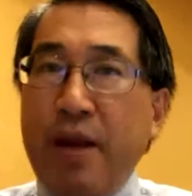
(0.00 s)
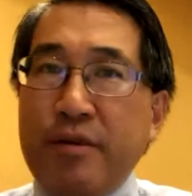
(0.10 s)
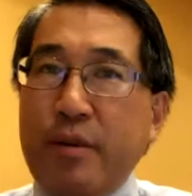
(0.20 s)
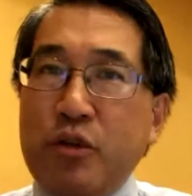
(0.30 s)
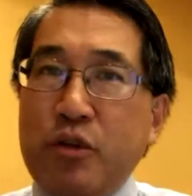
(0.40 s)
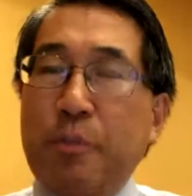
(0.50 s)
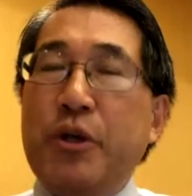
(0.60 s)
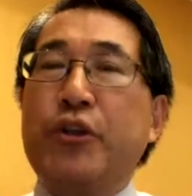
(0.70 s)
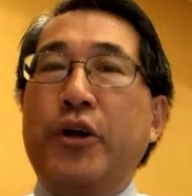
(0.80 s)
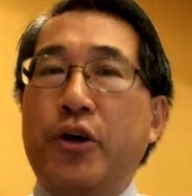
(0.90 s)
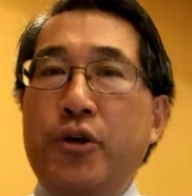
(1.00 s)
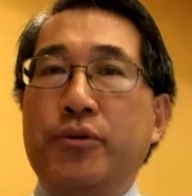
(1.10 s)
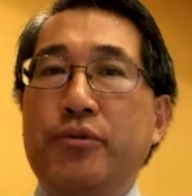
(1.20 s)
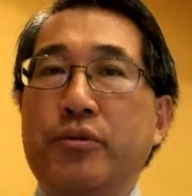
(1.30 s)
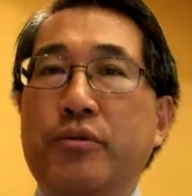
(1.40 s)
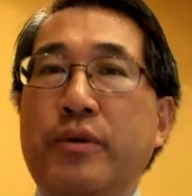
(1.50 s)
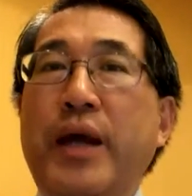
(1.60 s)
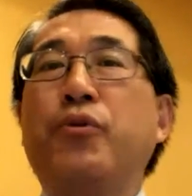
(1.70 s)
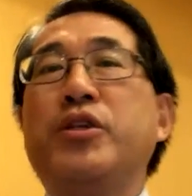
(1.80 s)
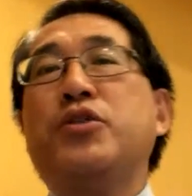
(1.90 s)
them to build their own, right?
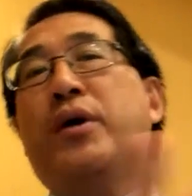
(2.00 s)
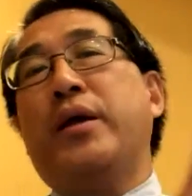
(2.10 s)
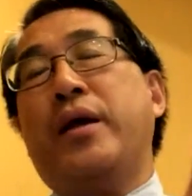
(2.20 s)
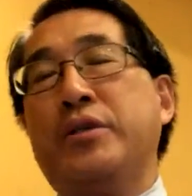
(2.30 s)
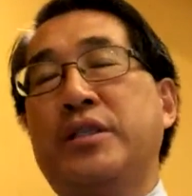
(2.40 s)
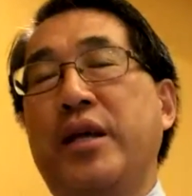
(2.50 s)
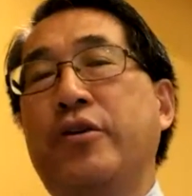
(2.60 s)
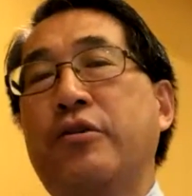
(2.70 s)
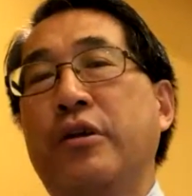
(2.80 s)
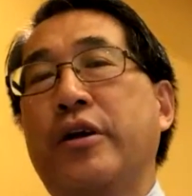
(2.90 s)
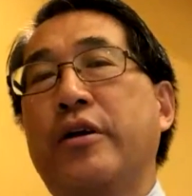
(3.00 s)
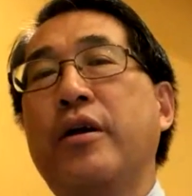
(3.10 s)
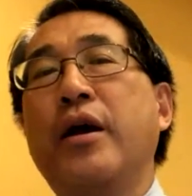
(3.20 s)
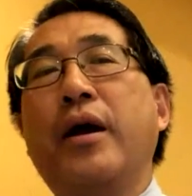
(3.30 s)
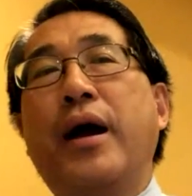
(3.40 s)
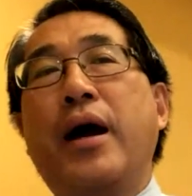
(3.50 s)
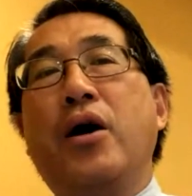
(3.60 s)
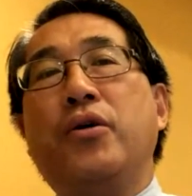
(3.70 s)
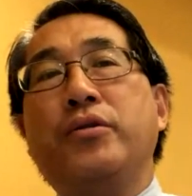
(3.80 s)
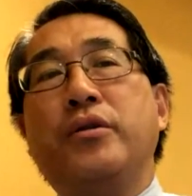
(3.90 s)
Which is what I was saying earlier,
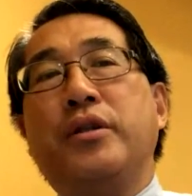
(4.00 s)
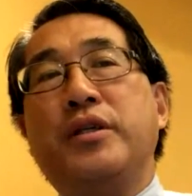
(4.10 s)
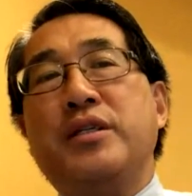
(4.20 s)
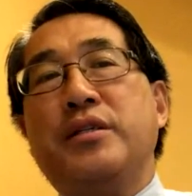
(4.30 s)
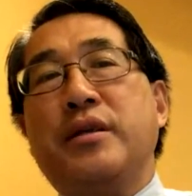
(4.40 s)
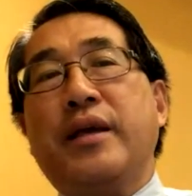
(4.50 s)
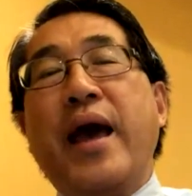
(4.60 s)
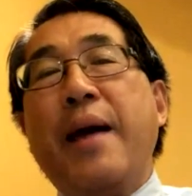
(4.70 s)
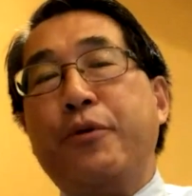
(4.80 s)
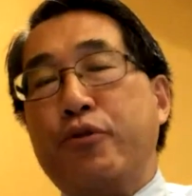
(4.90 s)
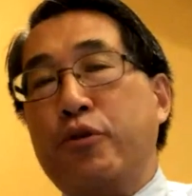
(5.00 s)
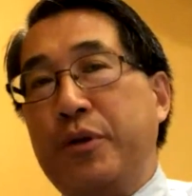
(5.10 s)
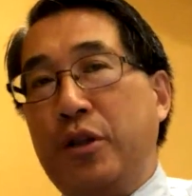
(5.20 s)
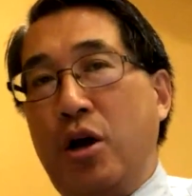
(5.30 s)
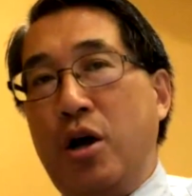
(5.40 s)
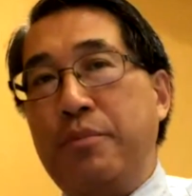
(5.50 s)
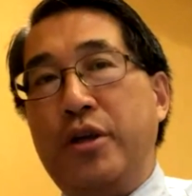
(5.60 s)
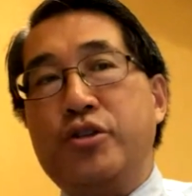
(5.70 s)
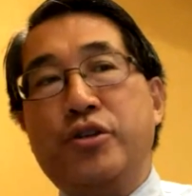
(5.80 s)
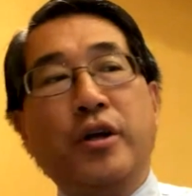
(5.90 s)
how this CAP group in Long
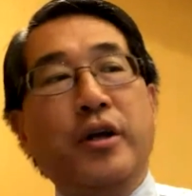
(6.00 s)
Beach,